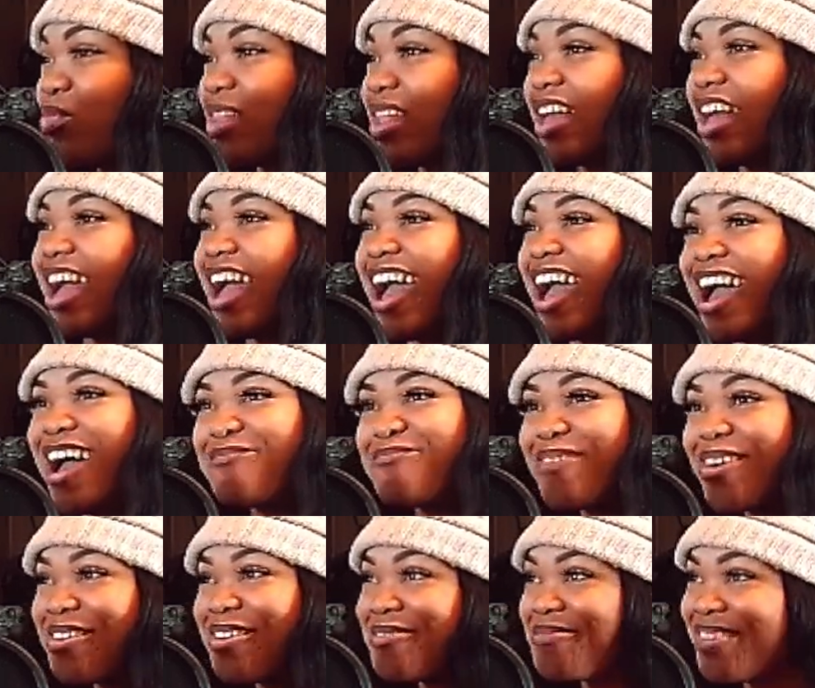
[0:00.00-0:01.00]
A high
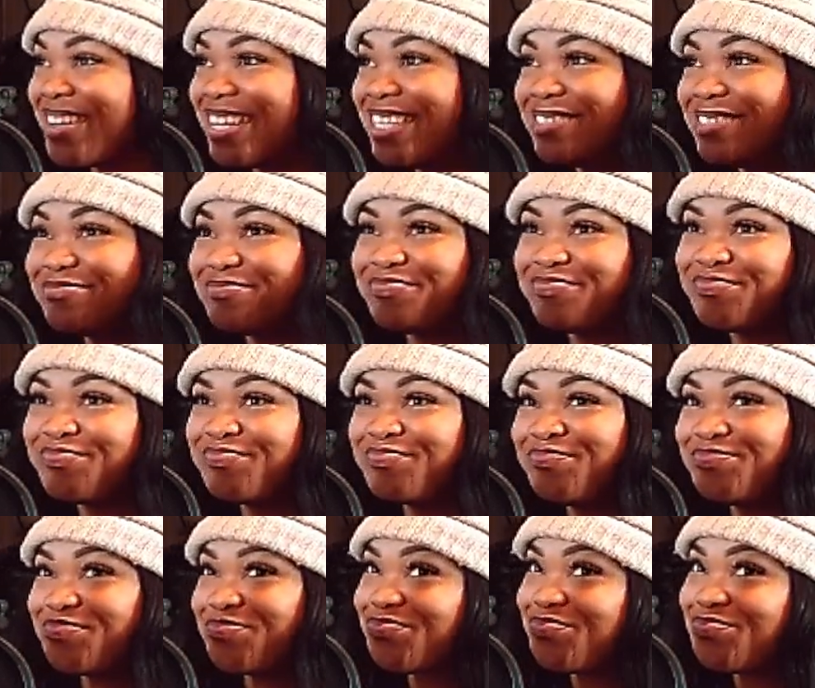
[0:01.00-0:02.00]
moment. Yeah.
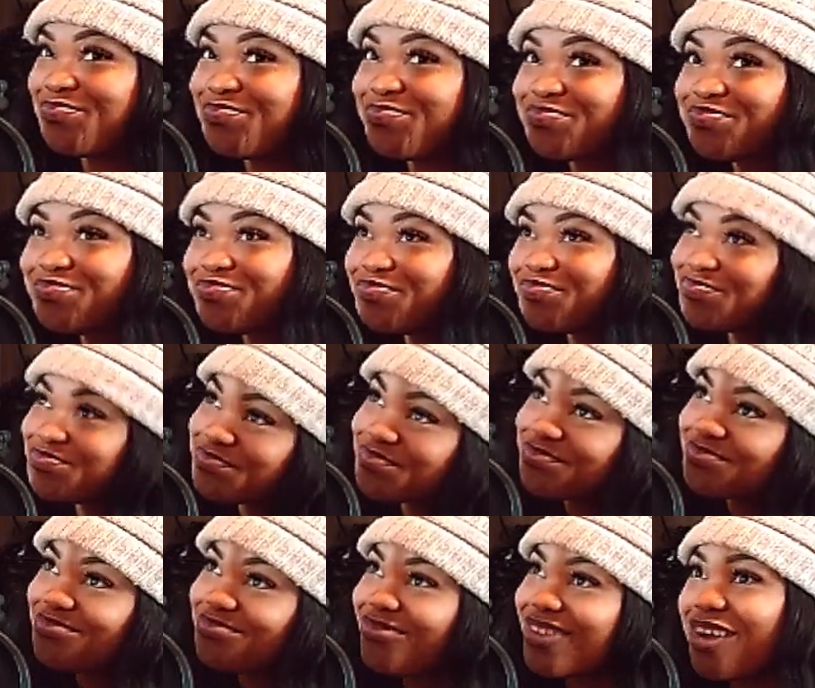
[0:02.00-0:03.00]
Mm.
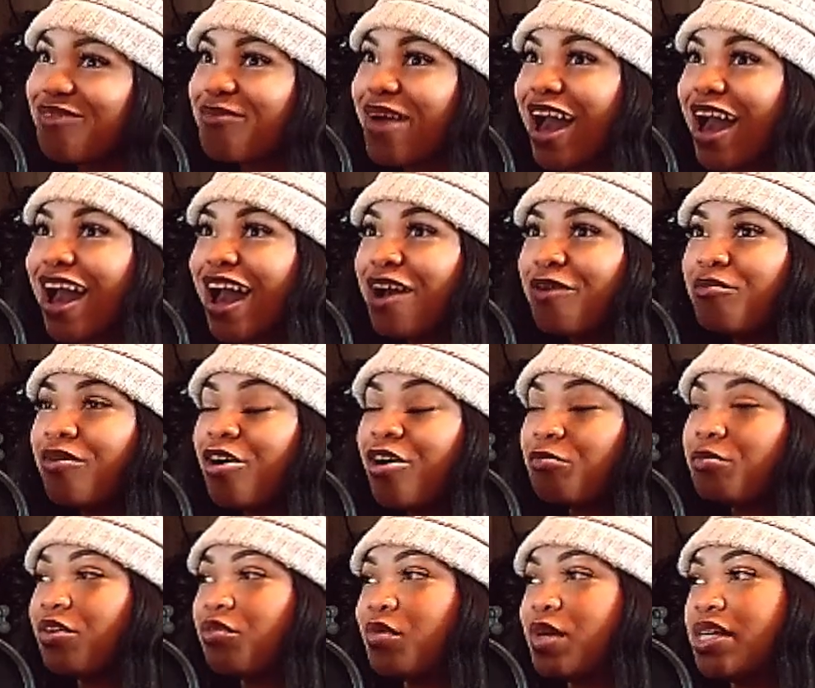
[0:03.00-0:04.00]
My high
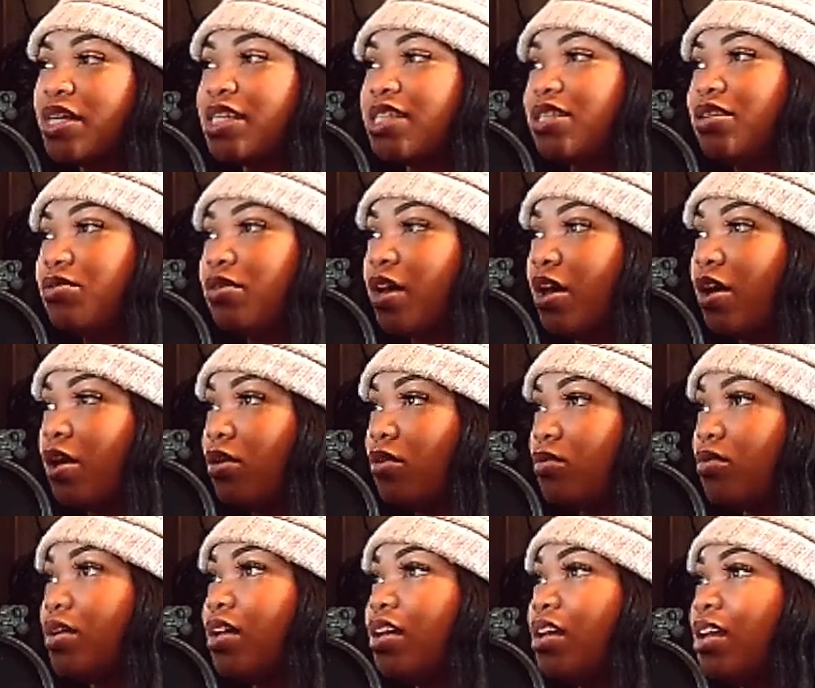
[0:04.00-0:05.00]
moment was you
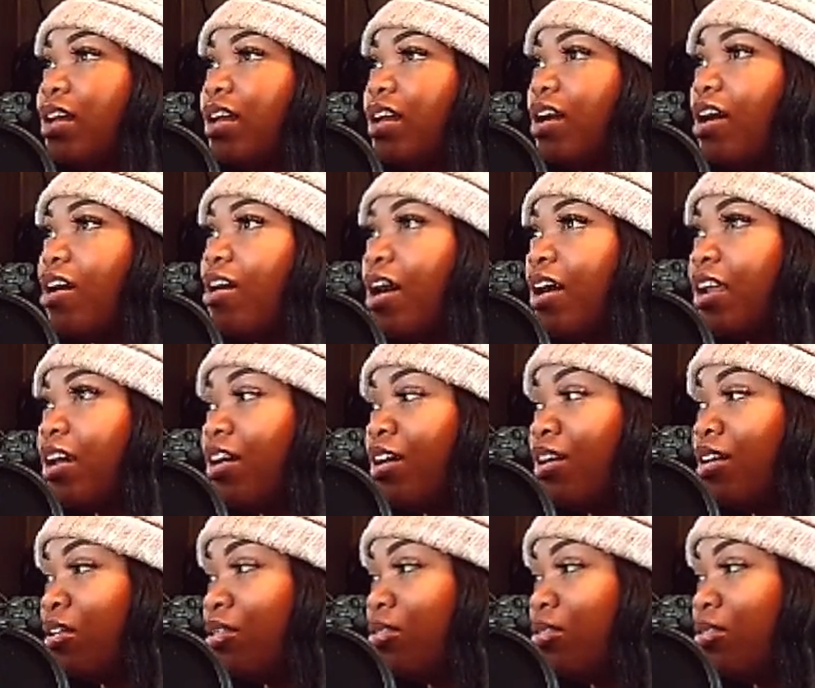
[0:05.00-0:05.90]
know all the